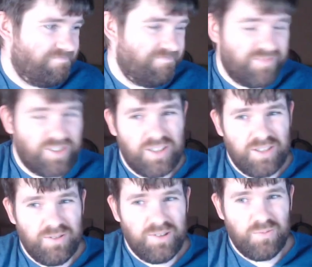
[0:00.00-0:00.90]
Is there any
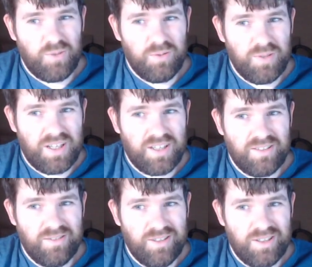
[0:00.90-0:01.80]
reason why we can't
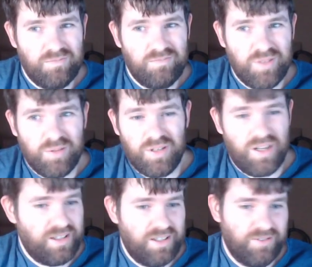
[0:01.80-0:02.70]
do that? Maybe.
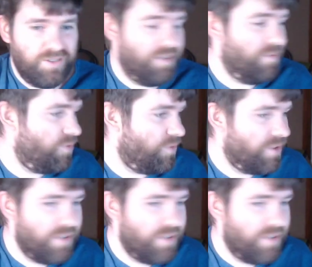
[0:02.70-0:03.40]
I don't care. It's fine.